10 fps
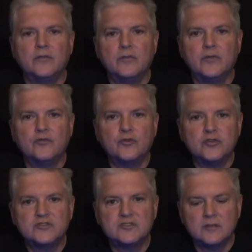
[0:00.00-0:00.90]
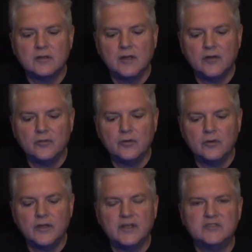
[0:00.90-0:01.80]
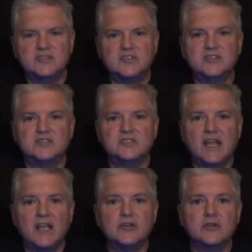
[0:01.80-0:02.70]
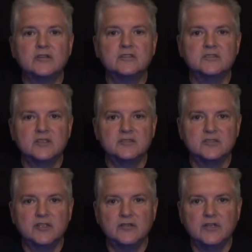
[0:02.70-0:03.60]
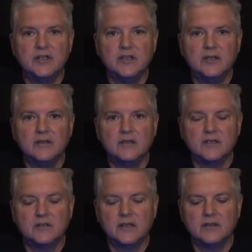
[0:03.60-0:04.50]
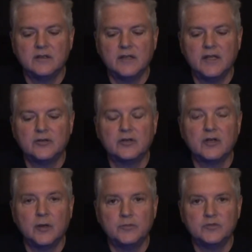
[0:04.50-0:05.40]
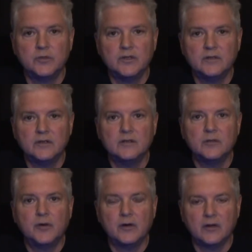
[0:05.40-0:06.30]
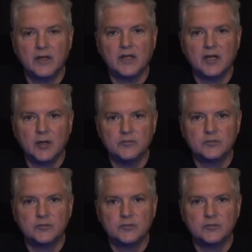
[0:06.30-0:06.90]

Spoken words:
the first level is the standard sensitivity that the lantern comes with. The Paralight comes